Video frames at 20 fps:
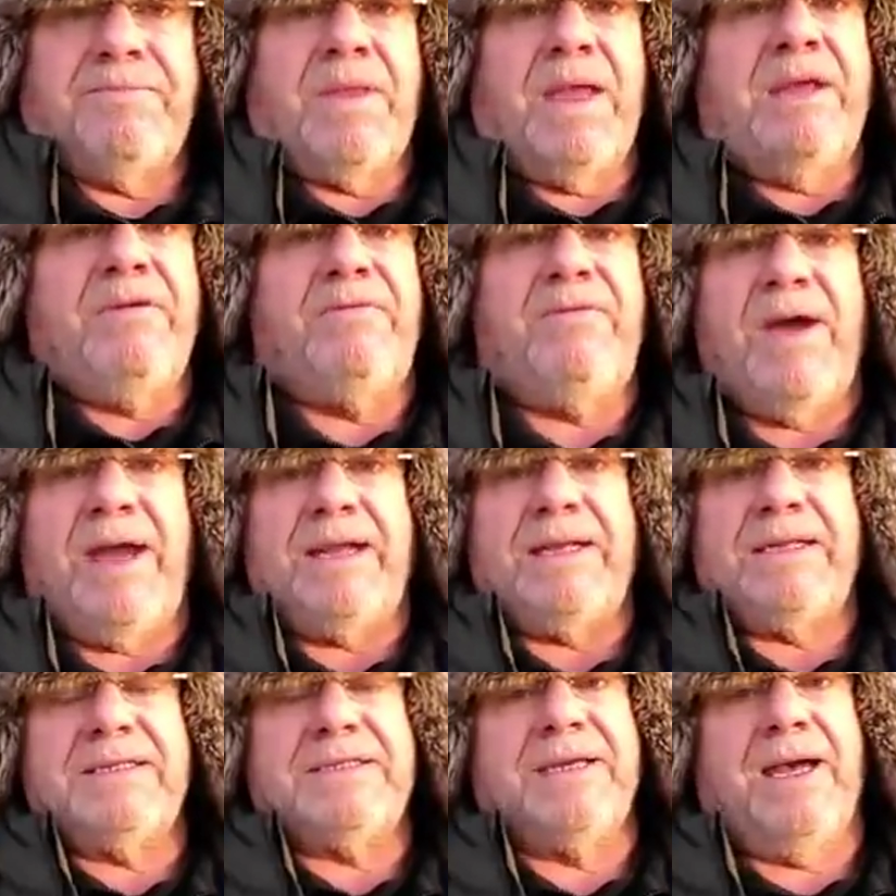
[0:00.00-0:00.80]
In
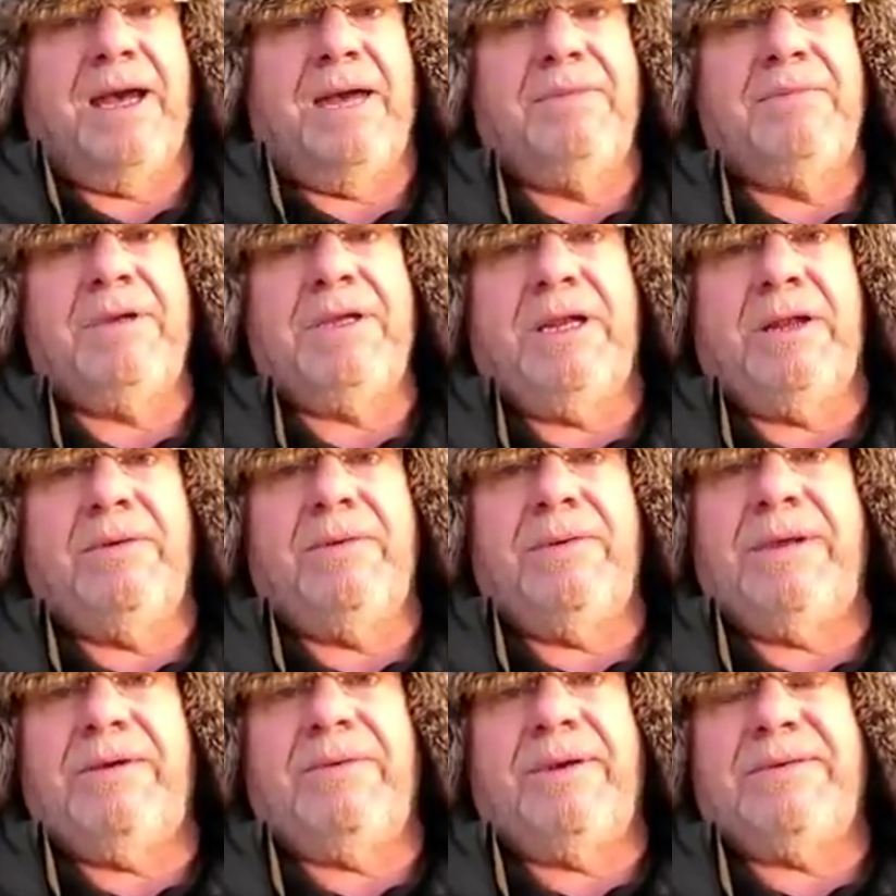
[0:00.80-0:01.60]
fact, you know,
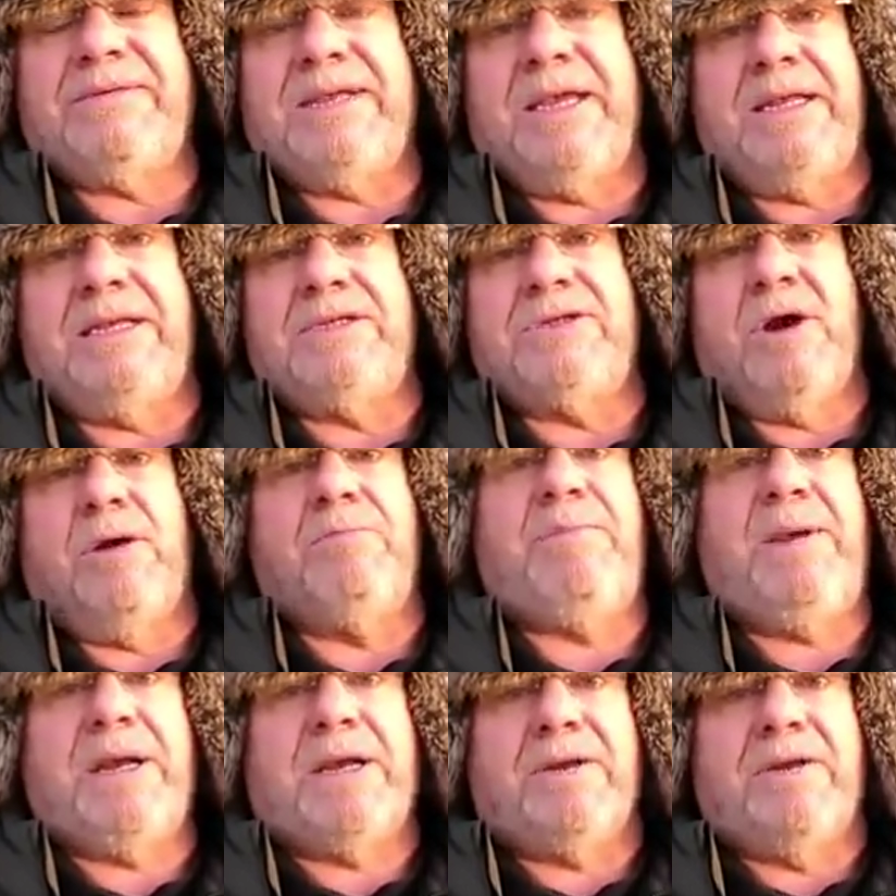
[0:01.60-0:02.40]
we've seen
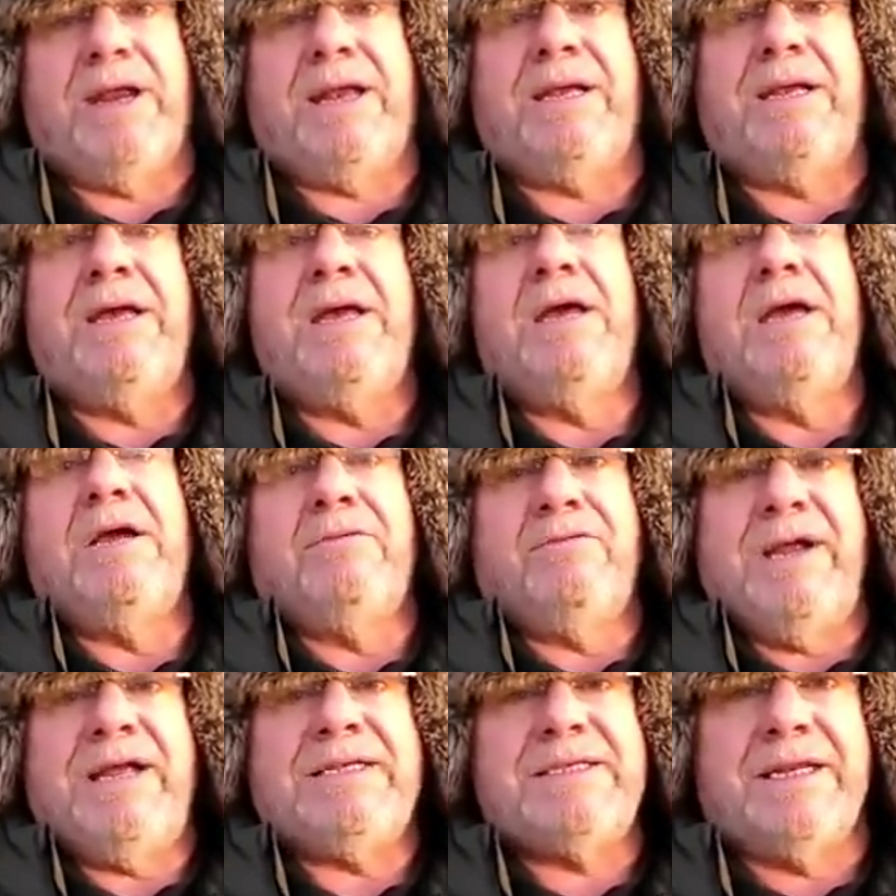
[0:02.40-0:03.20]
Tom Pickering
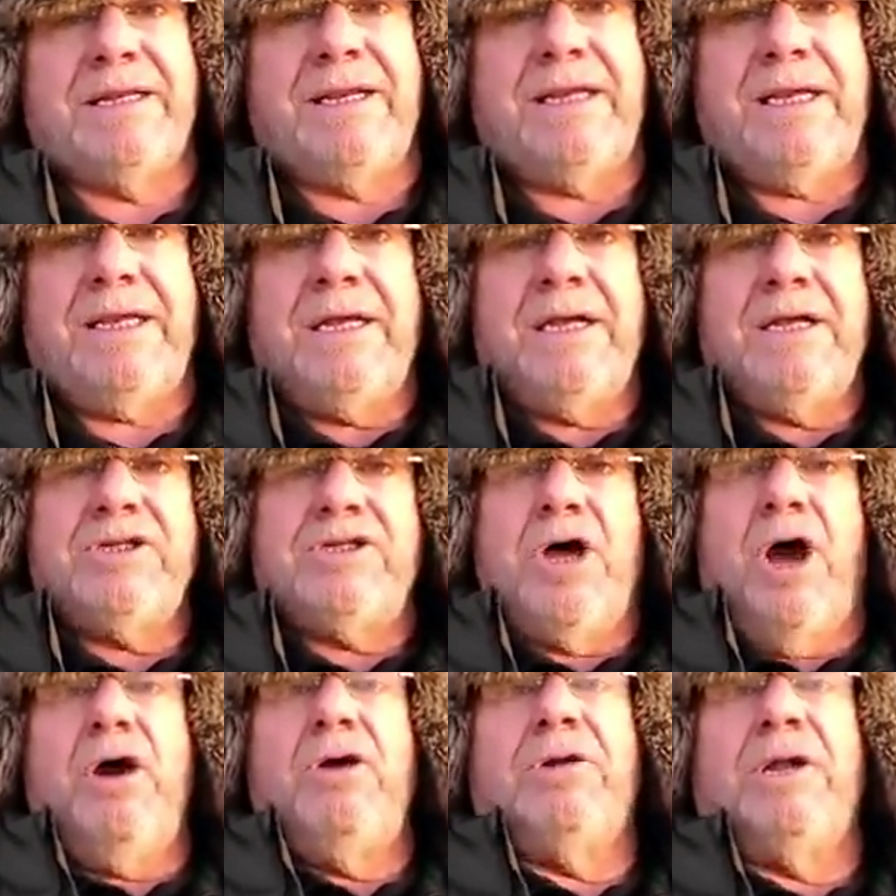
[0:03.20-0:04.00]
recently
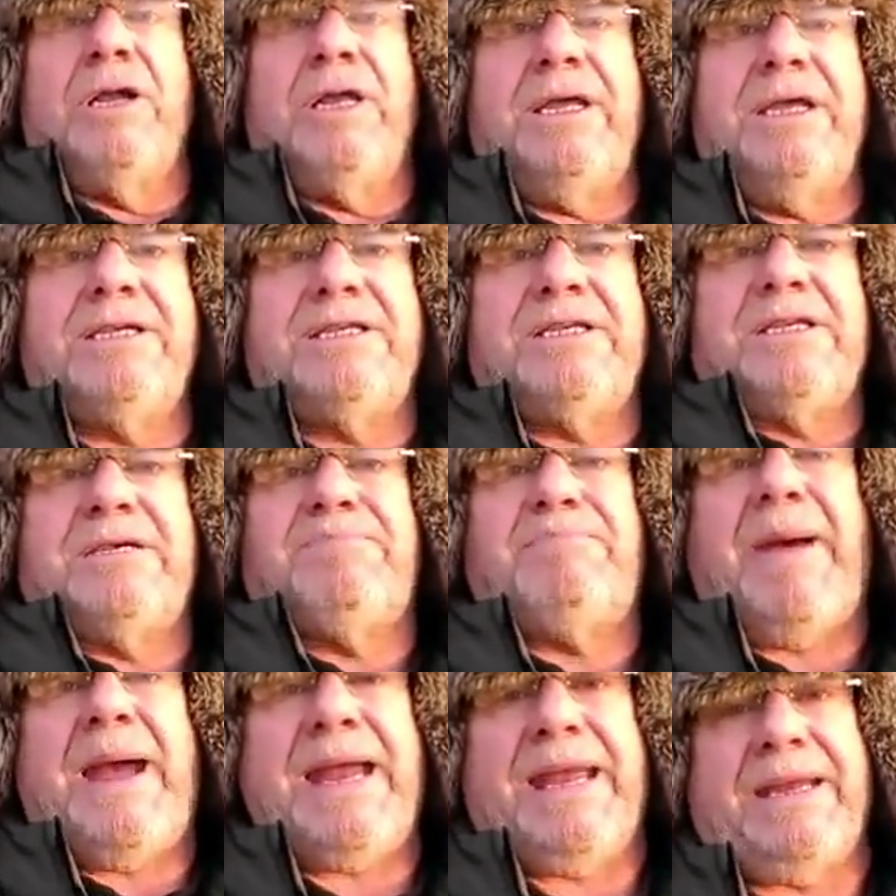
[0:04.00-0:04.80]
totally
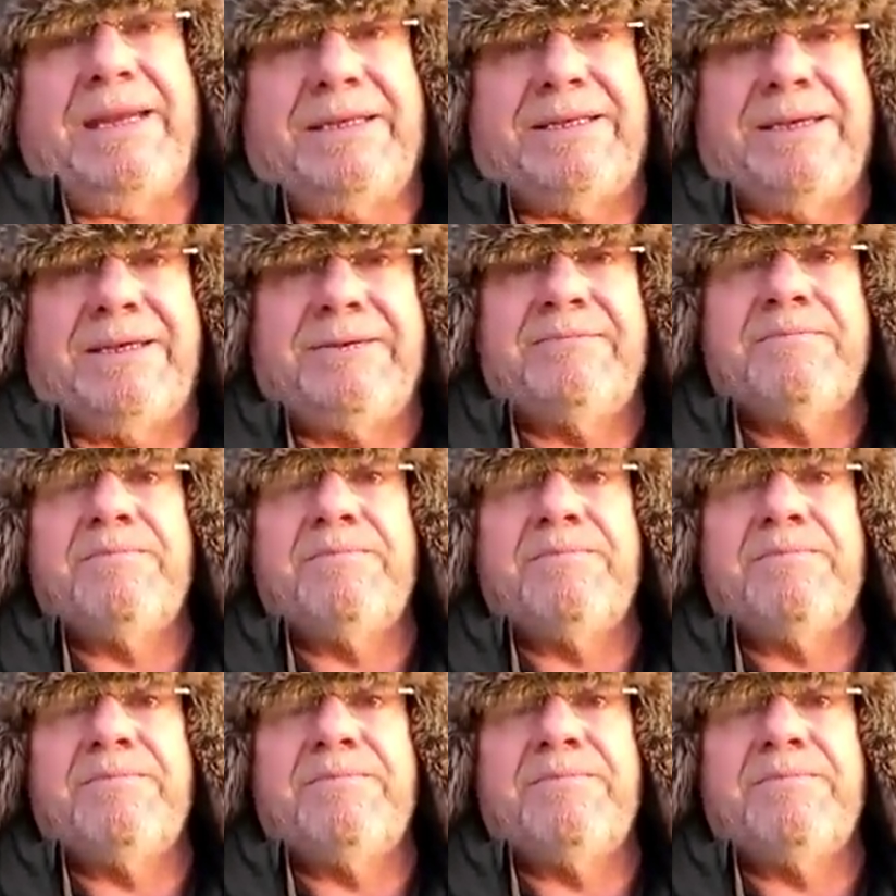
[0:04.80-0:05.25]
spanked